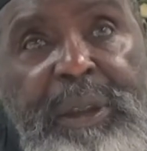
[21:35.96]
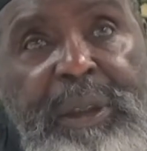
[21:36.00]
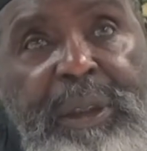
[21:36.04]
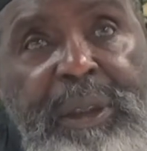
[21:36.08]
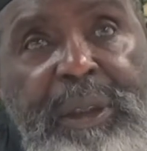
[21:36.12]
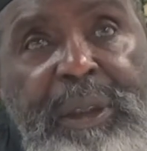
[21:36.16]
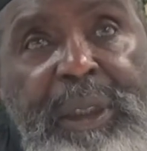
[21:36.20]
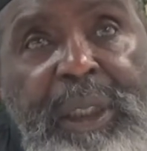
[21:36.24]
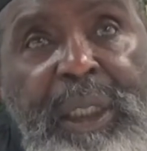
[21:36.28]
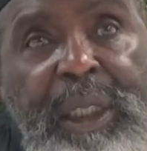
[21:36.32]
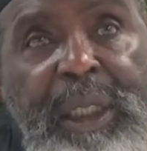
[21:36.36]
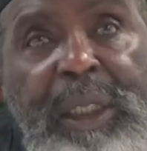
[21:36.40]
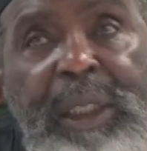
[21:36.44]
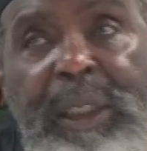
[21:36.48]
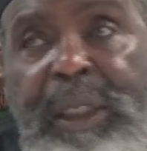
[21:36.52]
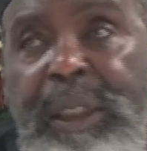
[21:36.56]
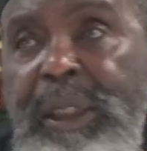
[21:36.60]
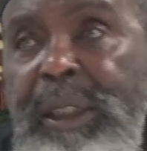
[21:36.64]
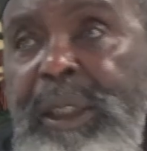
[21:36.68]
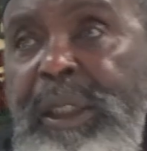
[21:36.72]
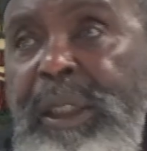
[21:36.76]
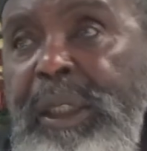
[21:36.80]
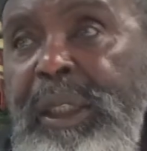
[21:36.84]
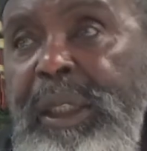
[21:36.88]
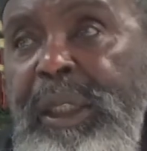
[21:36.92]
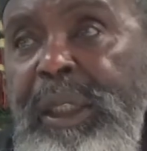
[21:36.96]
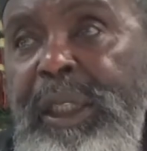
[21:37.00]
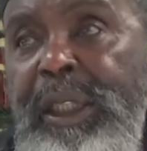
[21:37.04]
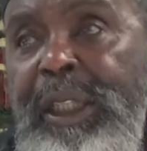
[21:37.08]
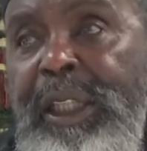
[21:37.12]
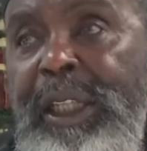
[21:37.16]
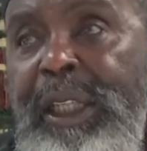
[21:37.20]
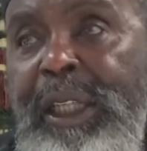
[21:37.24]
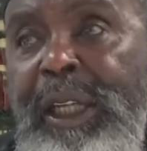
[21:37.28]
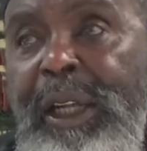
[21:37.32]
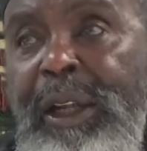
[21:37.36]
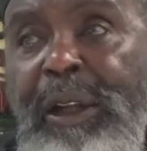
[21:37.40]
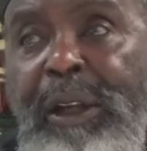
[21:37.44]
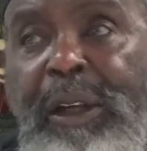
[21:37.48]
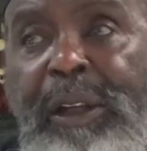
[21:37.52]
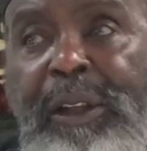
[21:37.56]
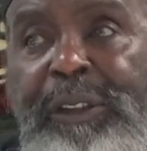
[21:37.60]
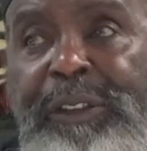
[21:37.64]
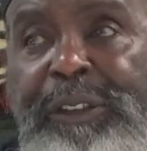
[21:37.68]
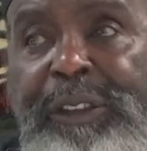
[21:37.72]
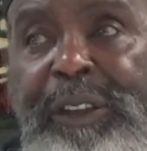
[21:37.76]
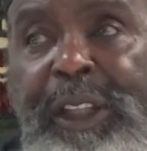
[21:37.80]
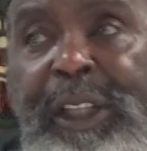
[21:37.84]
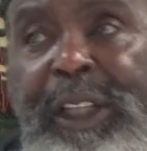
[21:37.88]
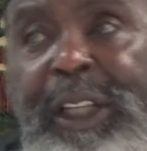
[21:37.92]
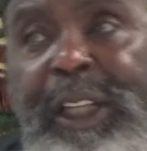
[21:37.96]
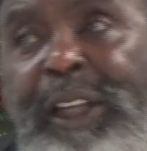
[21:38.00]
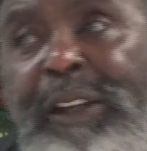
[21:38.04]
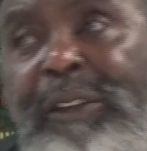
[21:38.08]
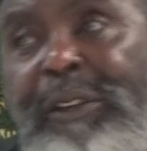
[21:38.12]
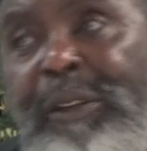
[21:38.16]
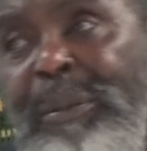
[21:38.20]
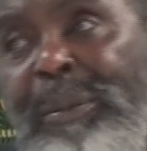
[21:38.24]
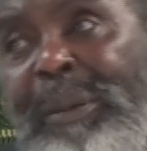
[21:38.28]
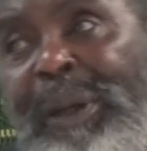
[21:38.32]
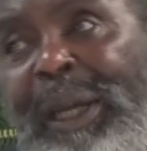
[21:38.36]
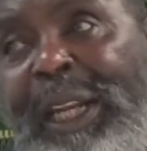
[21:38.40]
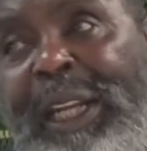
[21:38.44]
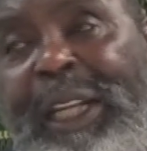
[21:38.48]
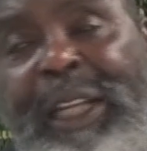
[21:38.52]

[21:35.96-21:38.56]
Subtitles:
Yeah. And then all of a sudden, everybody